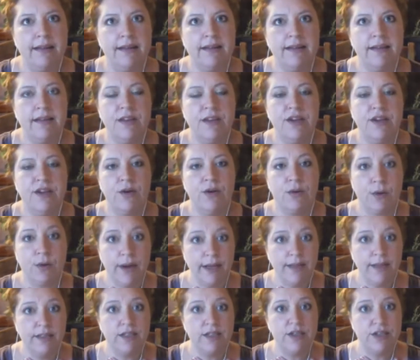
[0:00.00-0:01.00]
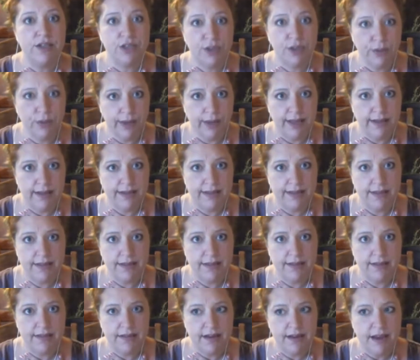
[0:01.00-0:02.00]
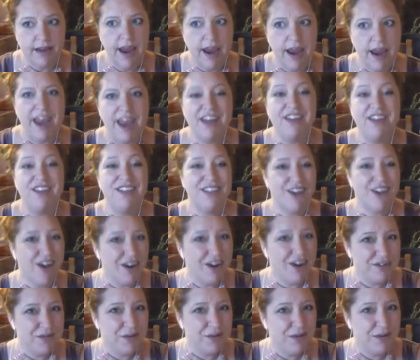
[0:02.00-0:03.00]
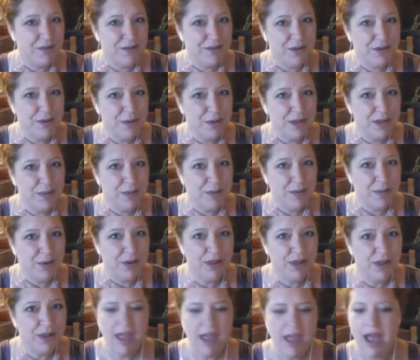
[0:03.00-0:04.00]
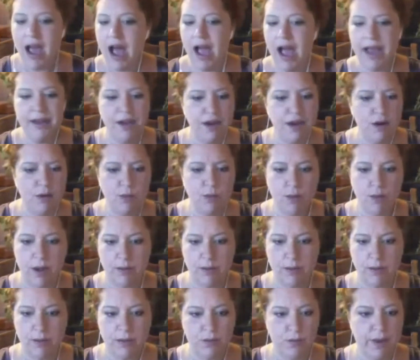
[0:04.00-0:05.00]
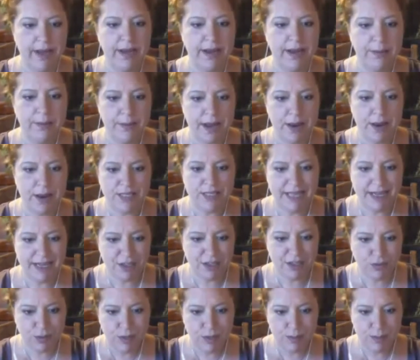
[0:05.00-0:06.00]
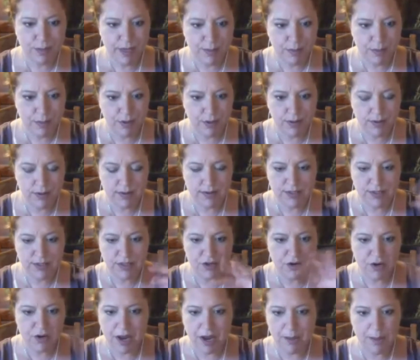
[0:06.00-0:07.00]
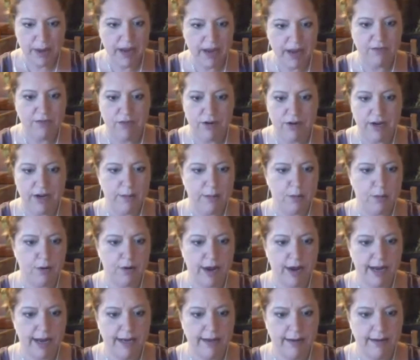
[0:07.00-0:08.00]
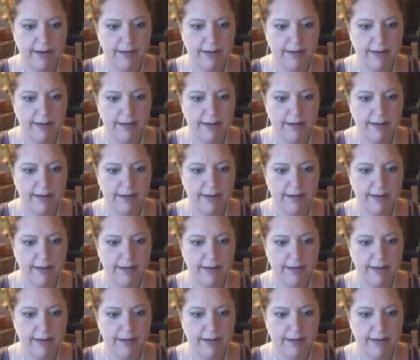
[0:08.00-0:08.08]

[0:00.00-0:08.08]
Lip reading: that you're going to do it, and you talk to a few people. I know with Wake Up Now it takes 3 people, so you're not paying for it anymore, right?